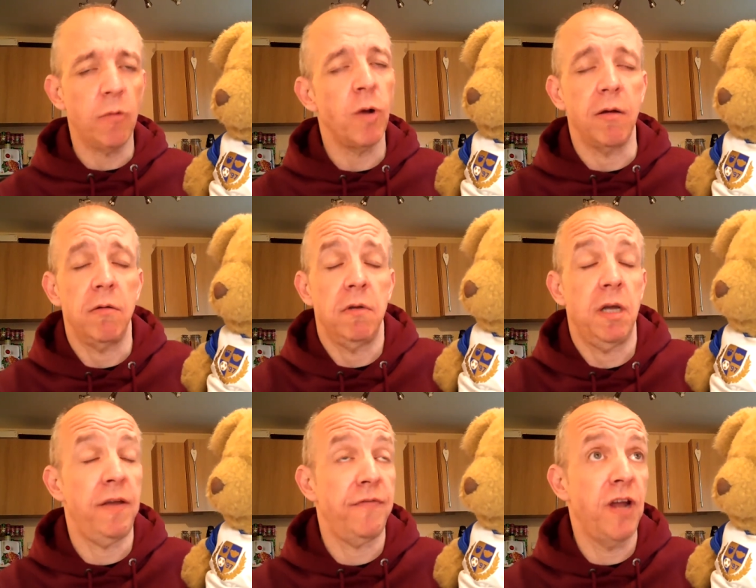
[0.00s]
well,
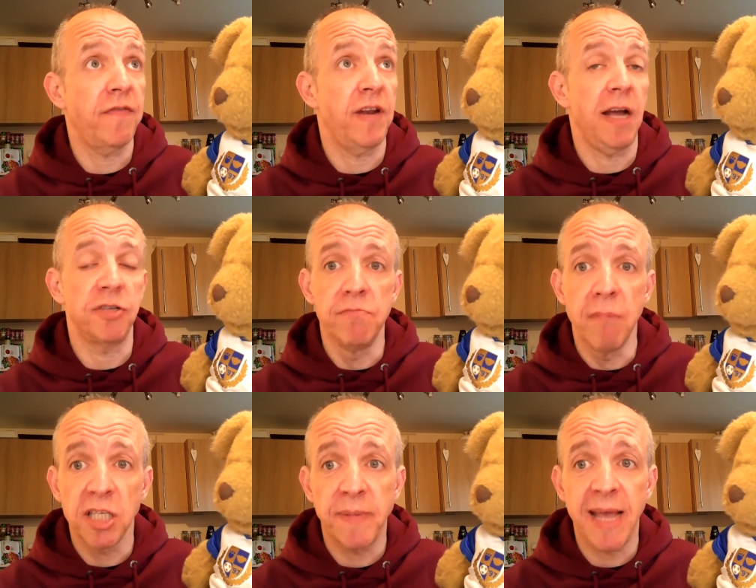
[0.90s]
if nothing else, you
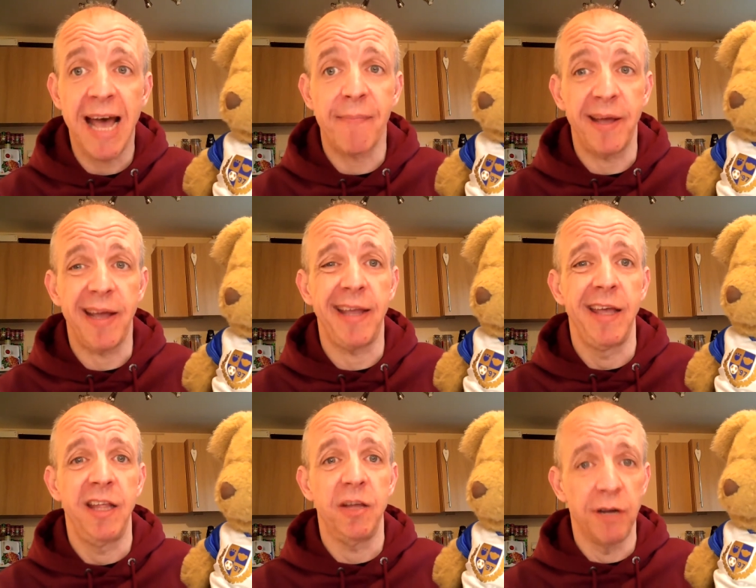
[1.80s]
must be happy
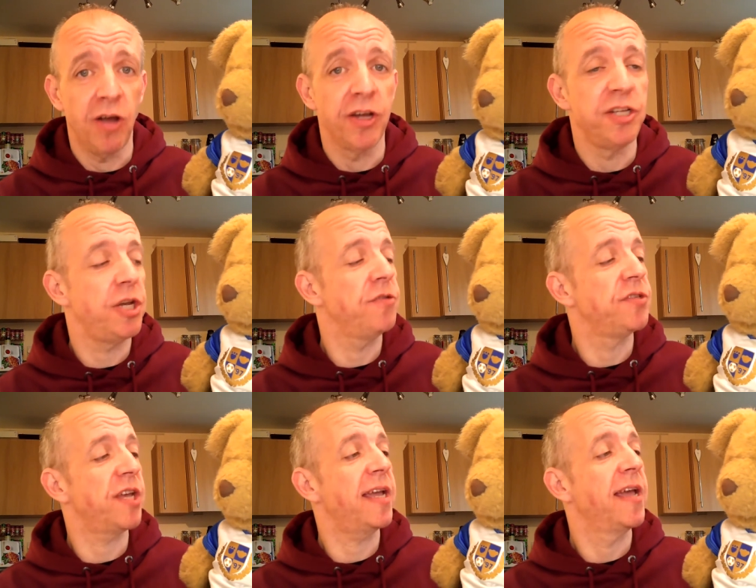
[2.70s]
that were line of
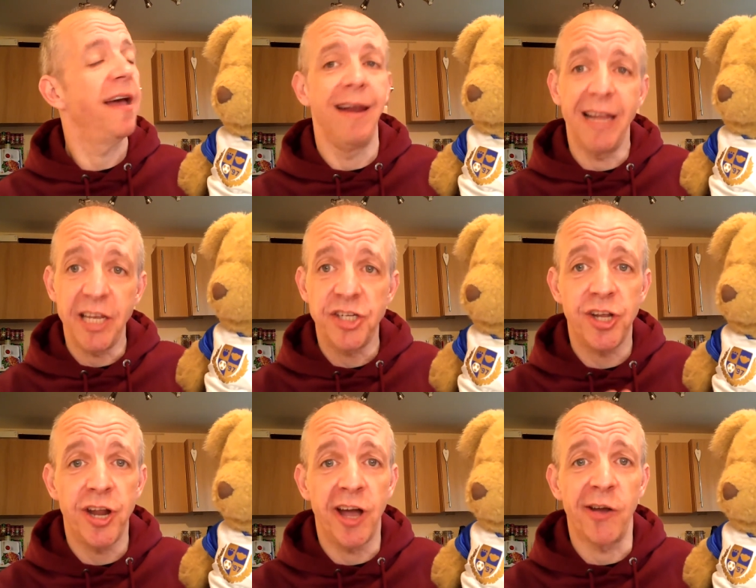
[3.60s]
duty, at least
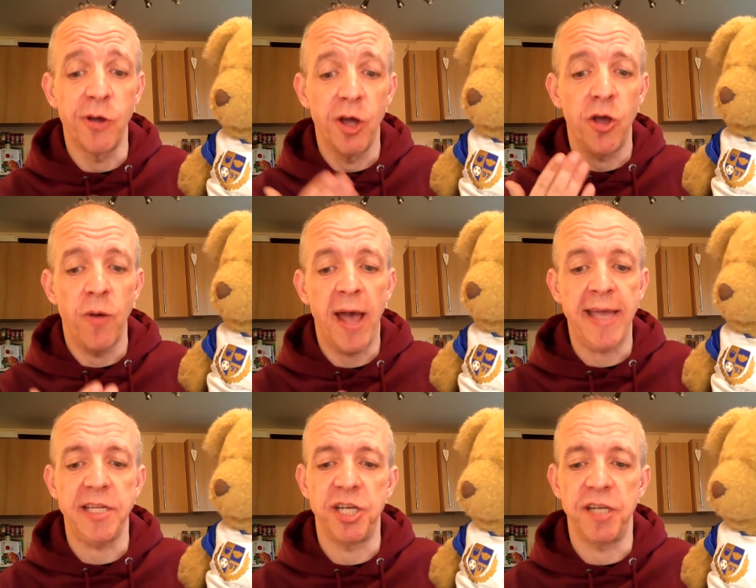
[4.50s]
you know who
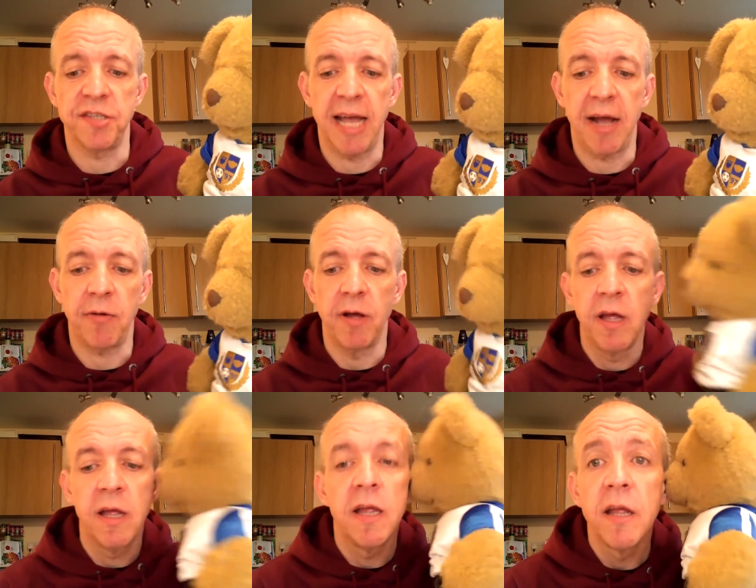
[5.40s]
H is now.
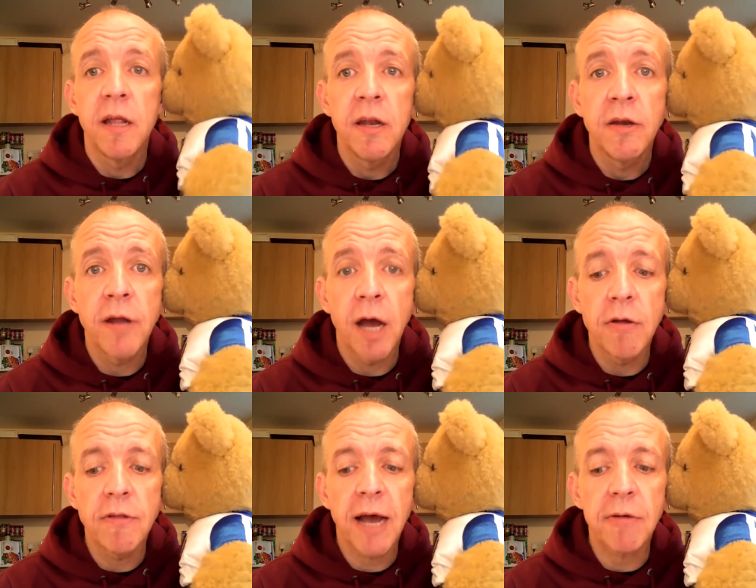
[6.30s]

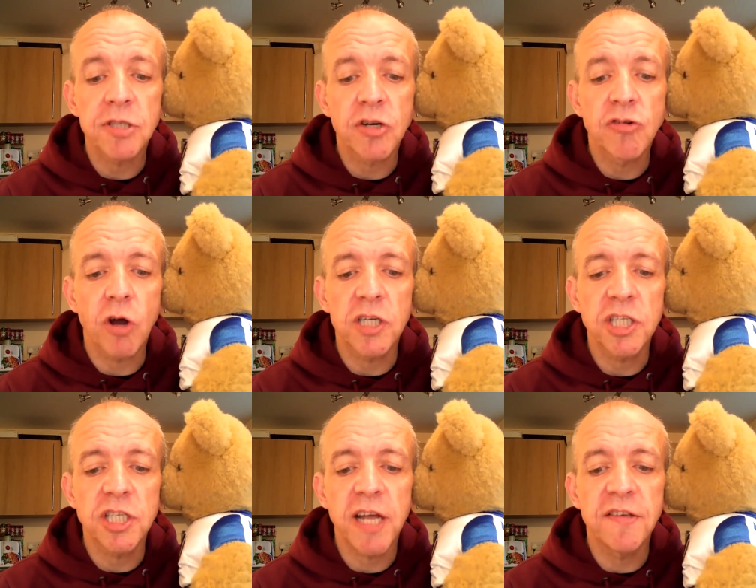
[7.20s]
No, that was a crock of
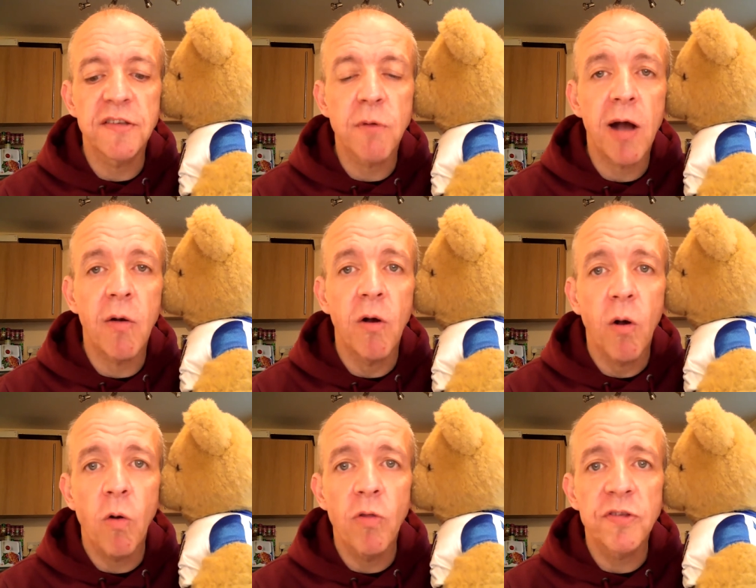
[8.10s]
shit as well.
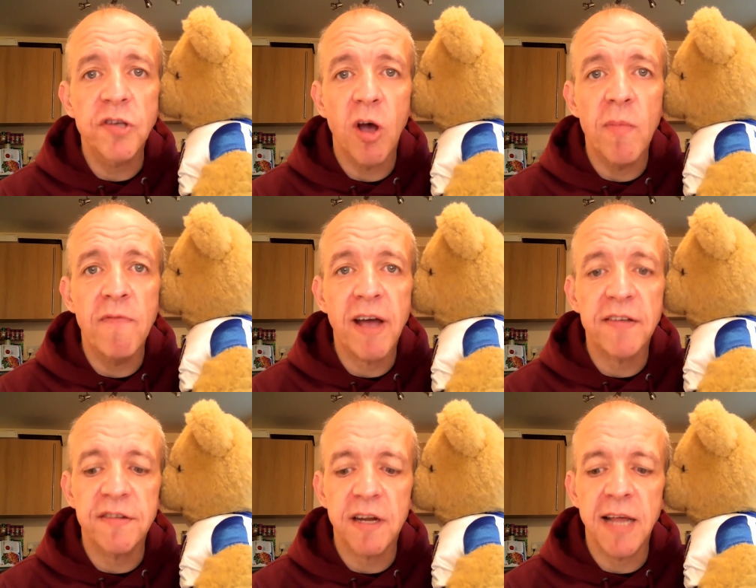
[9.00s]
All the time
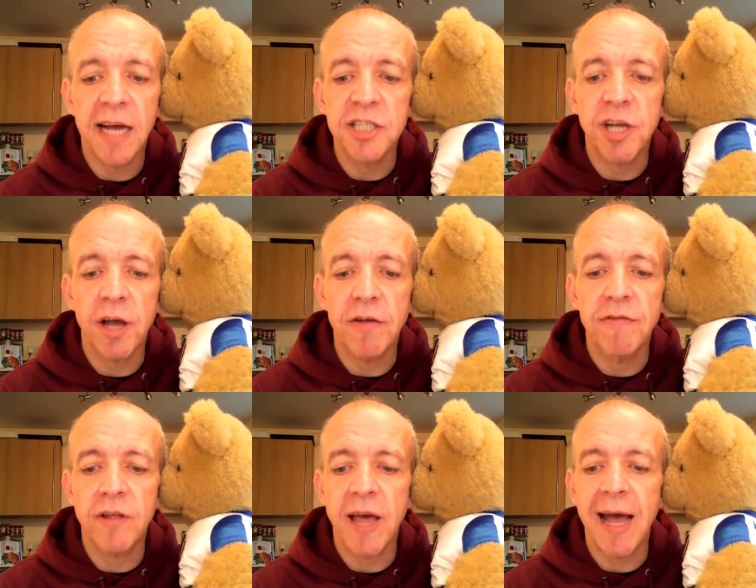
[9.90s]
invested in that show
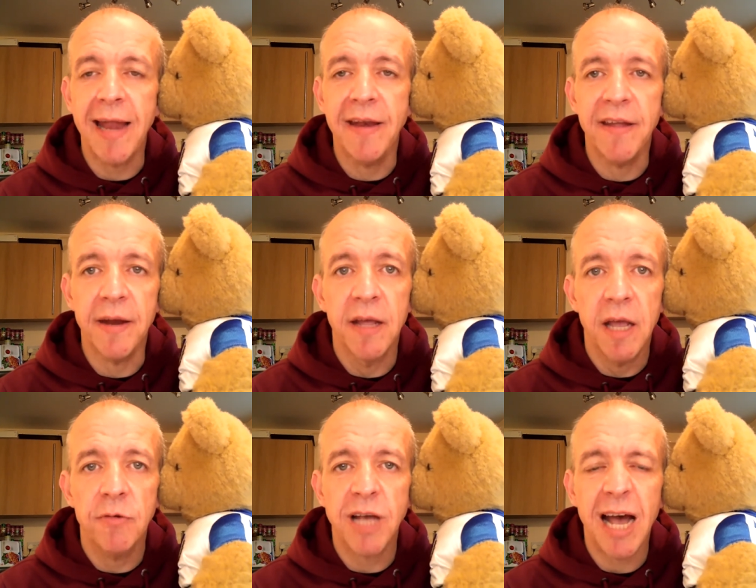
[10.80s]
for that ending.
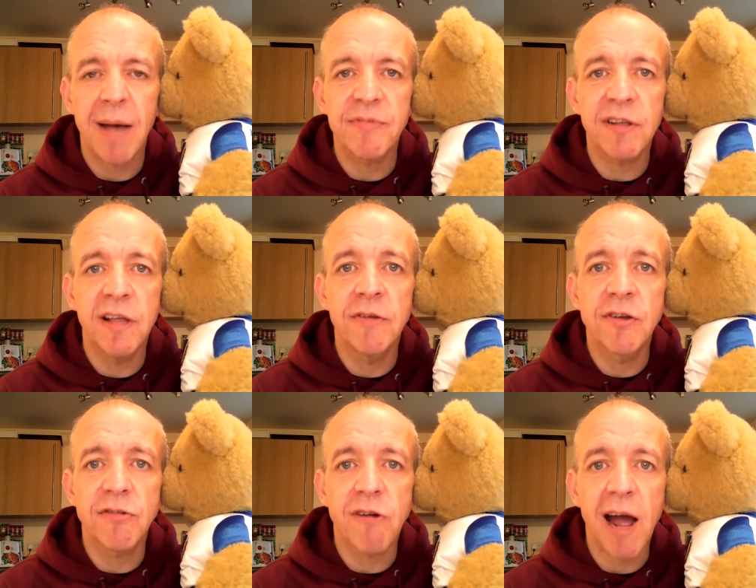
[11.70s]
It was
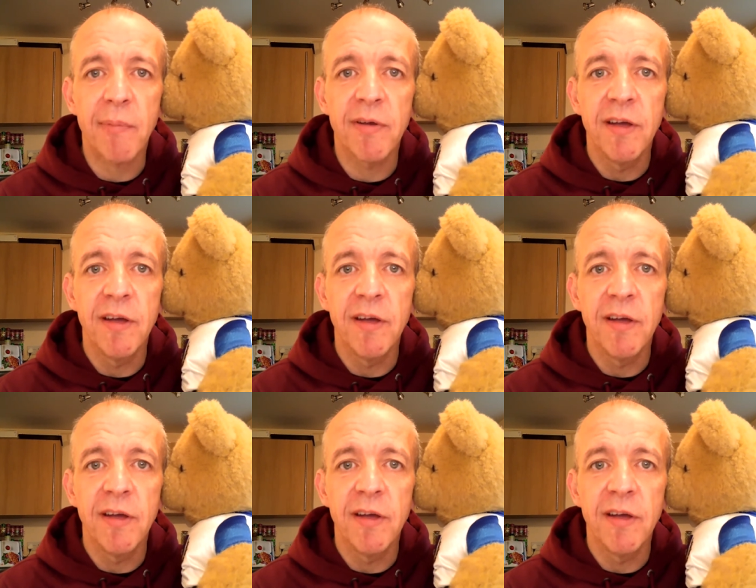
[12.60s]
absolute crap.